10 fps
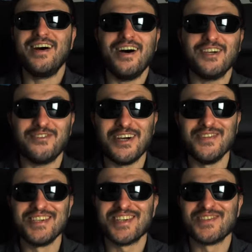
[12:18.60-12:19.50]
iFi
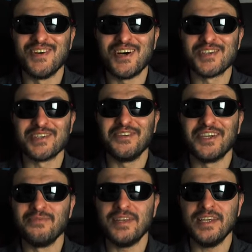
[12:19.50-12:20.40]
Susvaras, if you
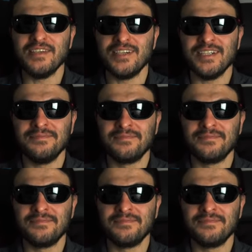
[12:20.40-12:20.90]
can believe it.